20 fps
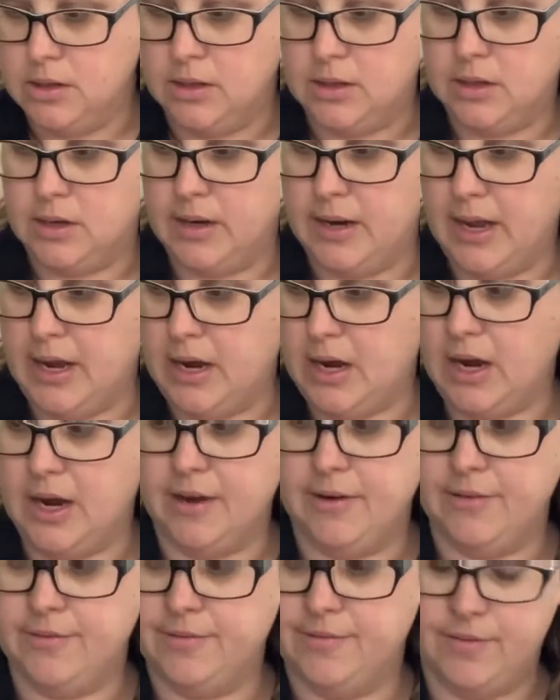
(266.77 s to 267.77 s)
Now
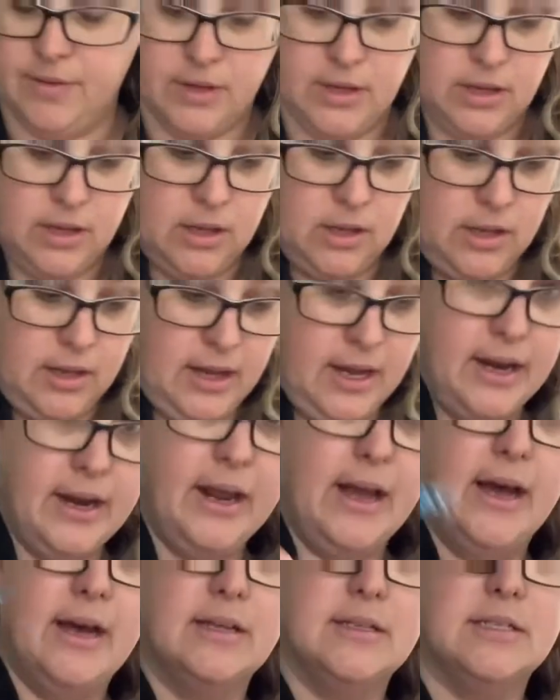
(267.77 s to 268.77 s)
I've cut
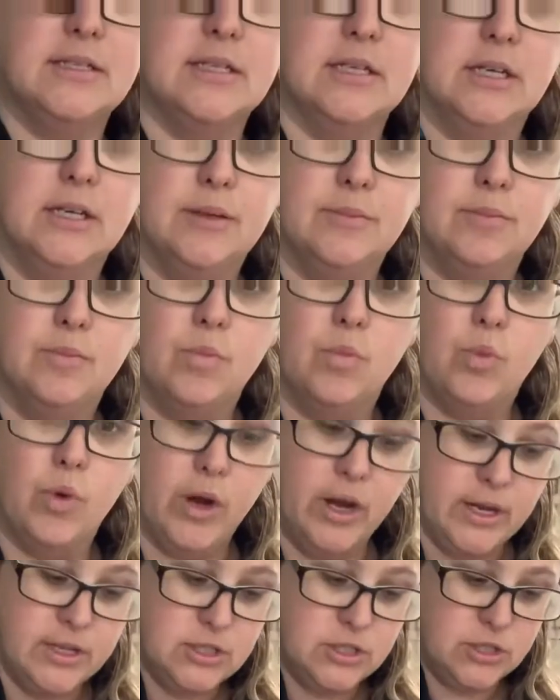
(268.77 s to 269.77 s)
out some
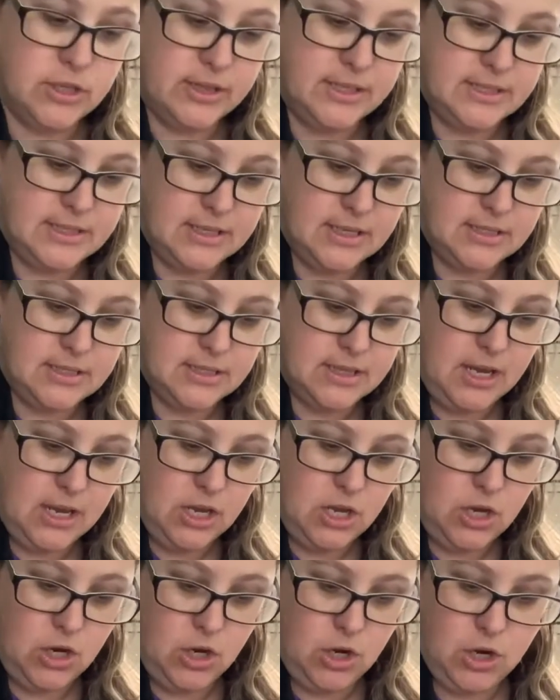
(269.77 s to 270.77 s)
words, so this says
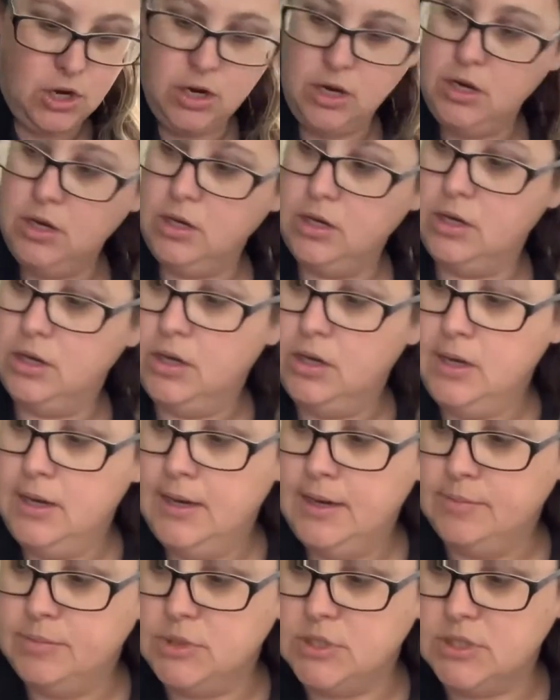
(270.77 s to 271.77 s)
thank you.
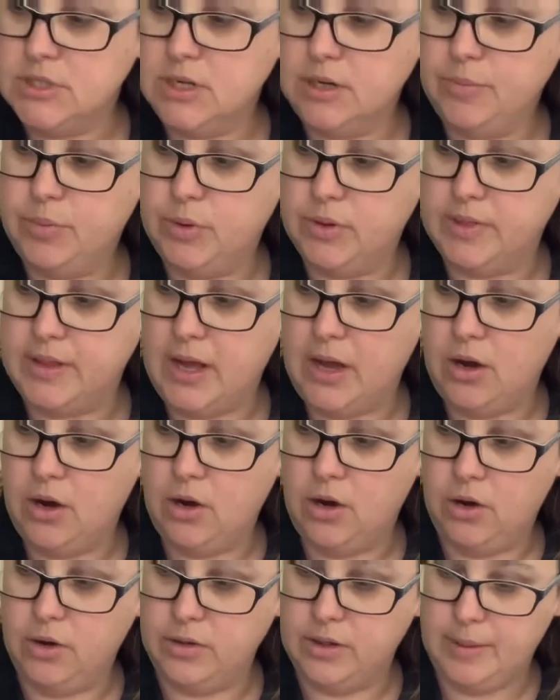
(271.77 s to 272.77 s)
I'm just going to put that
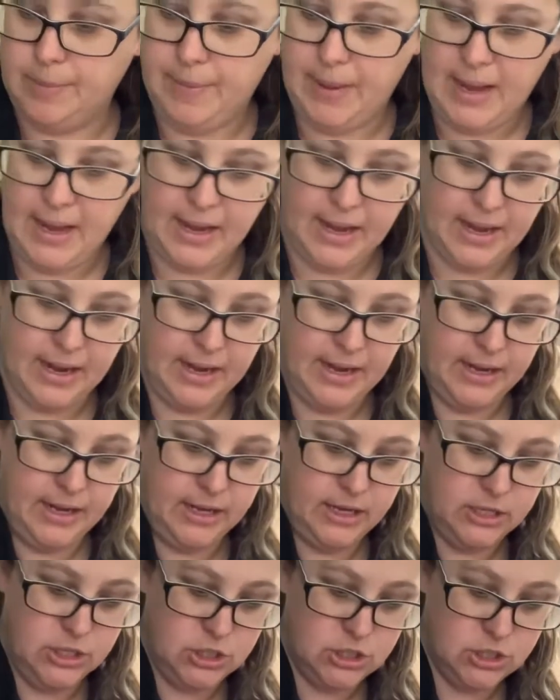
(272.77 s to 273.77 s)
on the
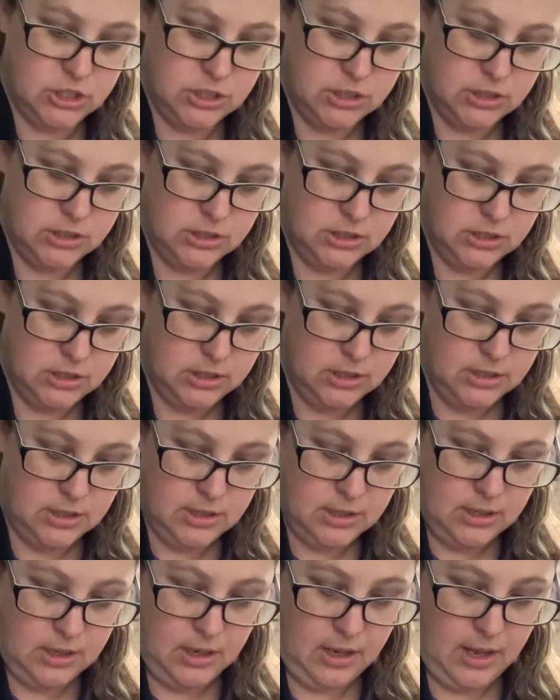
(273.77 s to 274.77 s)
page
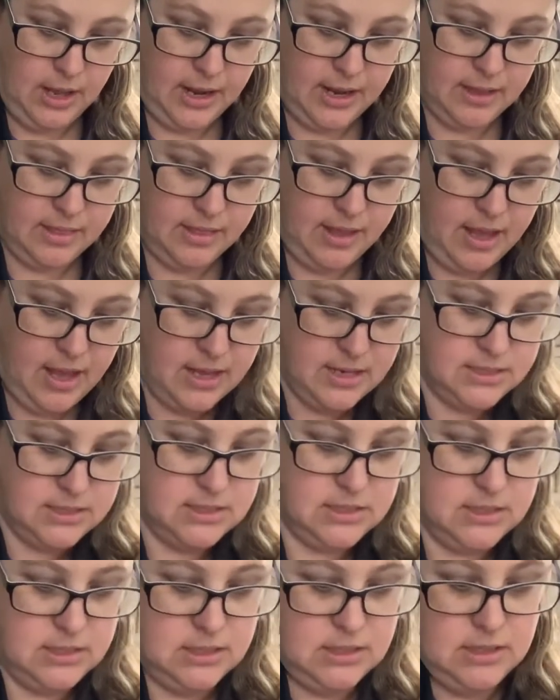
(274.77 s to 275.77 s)
like that.
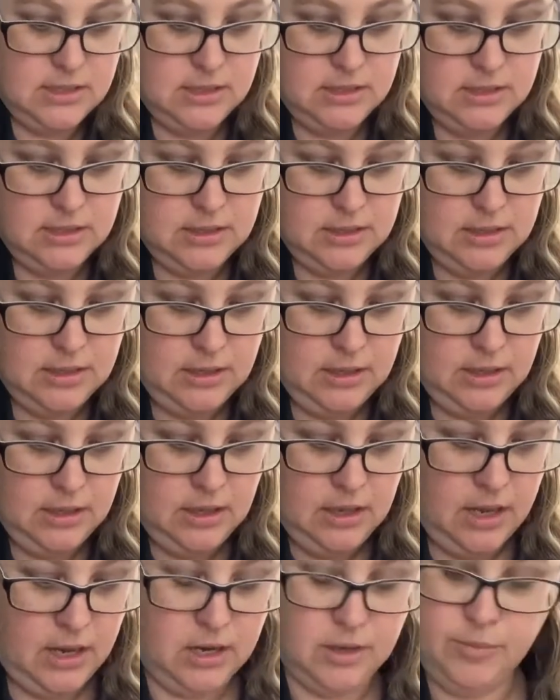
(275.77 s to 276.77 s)

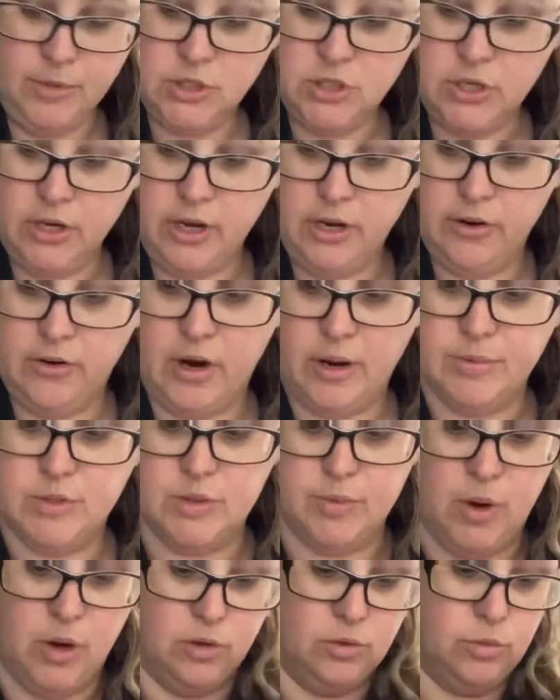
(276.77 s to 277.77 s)
And I'm also going to grab
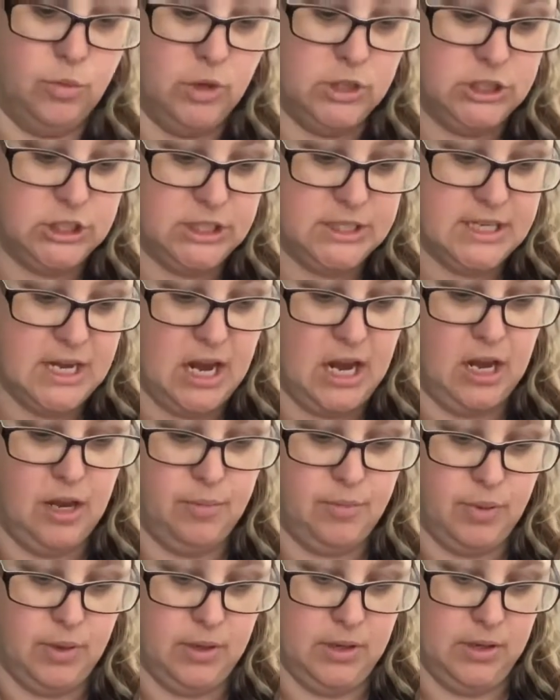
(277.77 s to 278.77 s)
some old washi
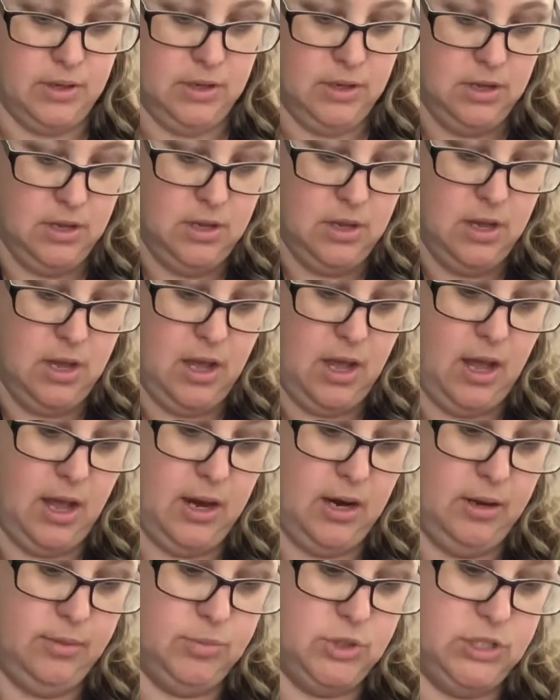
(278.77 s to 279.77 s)
tape,
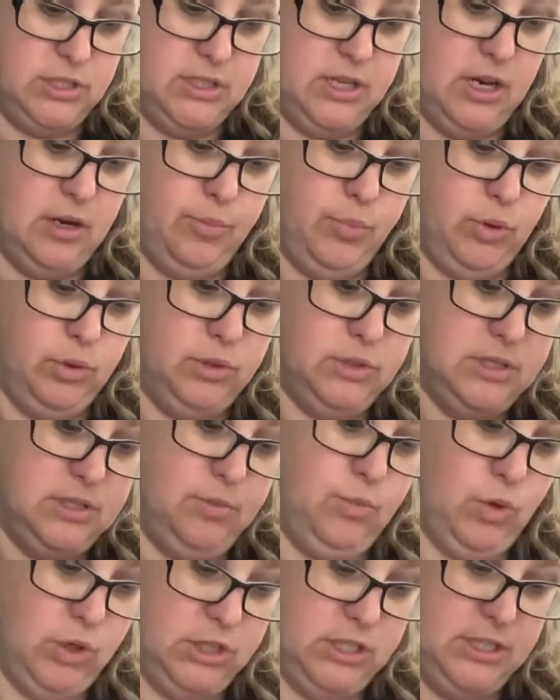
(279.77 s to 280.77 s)
and I'm just going to put
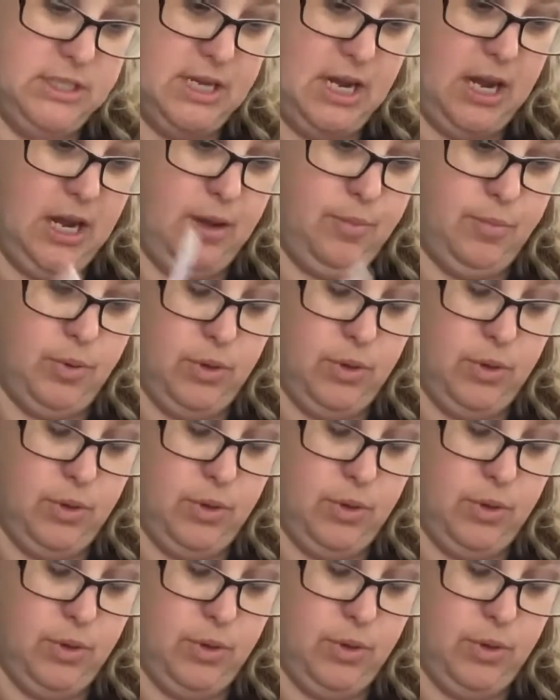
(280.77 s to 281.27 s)
some washi tape